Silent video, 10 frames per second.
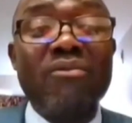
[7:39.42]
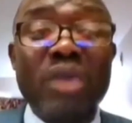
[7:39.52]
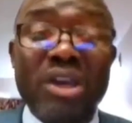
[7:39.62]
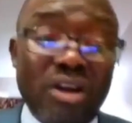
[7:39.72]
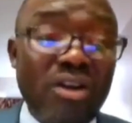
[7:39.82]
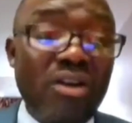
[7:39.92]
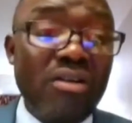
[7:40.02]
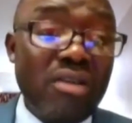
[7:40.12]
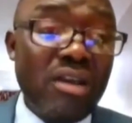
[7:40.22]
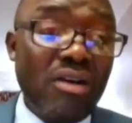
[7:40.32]
We got,
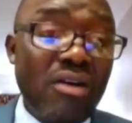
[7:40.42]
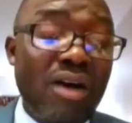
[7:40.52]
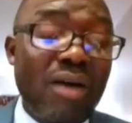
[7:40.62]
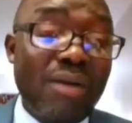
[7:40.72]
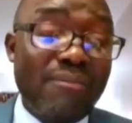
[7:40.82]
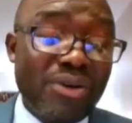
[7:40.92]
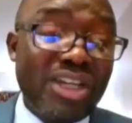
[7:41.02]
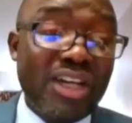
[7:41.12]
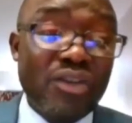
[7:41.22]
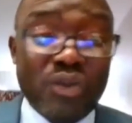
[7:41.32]
you know, our
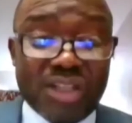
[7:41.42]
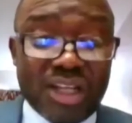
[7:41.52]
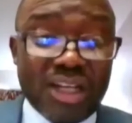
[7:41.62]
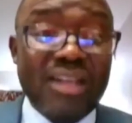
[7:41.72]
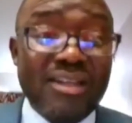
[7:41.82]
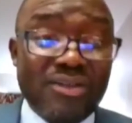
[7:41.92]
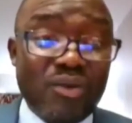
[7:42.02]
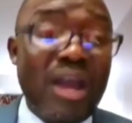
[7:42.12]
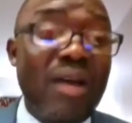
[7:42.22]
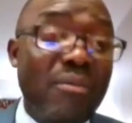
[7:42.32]
projects. We stated these
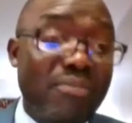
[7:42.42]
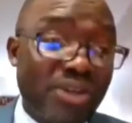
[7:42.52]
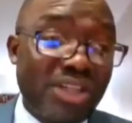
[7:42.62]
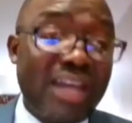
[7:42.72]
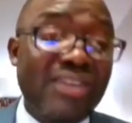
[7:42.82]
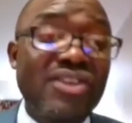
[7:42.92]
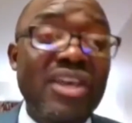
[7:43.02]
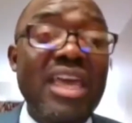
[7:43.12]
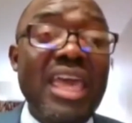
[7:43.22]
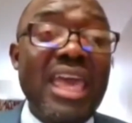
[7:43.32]
were our projects,
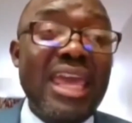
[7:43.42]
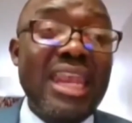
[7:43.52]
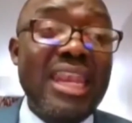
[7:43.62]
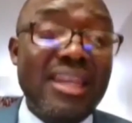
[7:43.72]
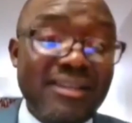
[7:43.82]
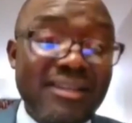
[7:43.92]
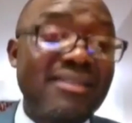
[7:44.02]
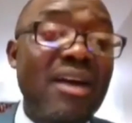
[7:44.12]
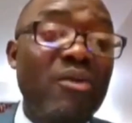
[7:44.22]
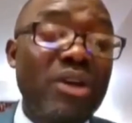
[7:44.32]
and this
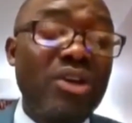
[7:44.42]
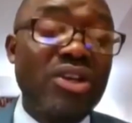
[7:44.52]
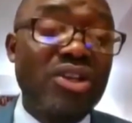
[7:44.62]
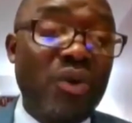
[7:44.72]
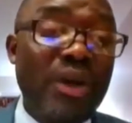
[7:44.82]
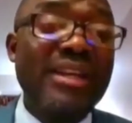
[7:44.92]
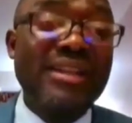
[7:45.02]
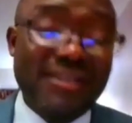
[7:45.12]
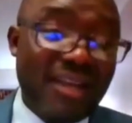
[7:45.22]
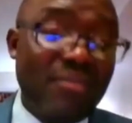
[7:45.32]
is how we're going to do it.
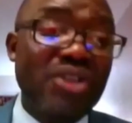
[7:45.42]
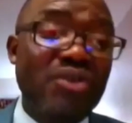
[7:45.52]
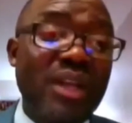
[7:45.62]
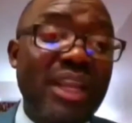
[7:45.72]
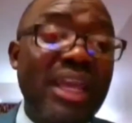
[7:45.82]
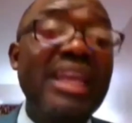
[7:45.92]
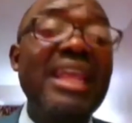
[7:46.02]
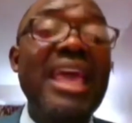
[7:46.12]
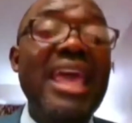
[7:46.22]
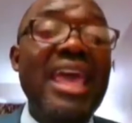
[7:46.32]
This is how much we
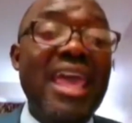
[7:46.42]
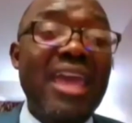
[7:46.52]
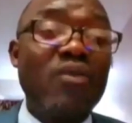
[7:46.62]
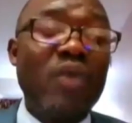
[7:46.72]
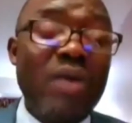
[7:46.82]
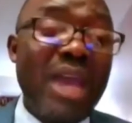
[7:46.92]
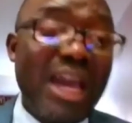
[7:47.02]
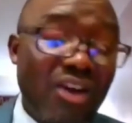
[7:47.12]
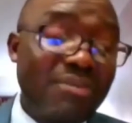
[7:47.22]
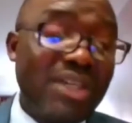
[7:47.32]
need. And where we
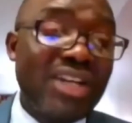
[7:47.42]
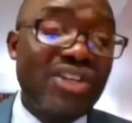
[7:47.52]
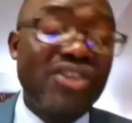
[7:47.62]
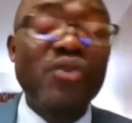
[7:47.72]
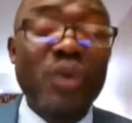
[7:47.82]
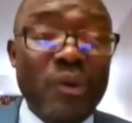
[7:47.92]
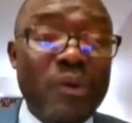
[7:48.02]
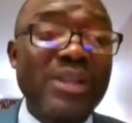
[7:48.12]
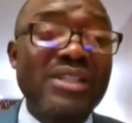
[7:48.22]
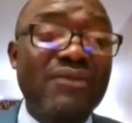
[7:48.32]
had objections, we
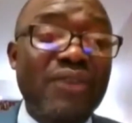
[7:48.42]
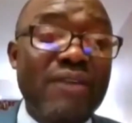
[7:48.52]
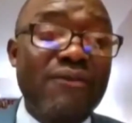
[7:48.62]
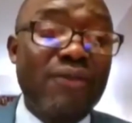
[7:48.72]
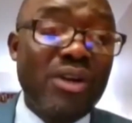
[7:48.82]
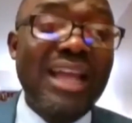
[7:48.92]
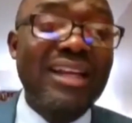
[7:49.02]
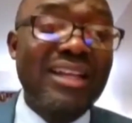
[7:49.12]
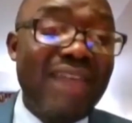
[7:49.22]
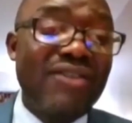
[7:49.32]
requested for a vote,
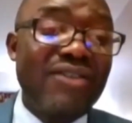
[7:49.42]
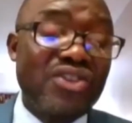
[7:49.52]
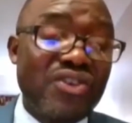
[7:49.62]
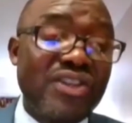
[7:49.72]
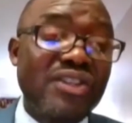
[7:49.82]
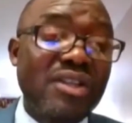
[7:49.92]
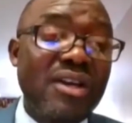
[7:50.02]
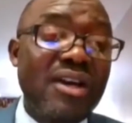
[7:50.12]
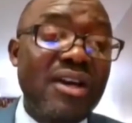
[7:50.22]
like the life insurance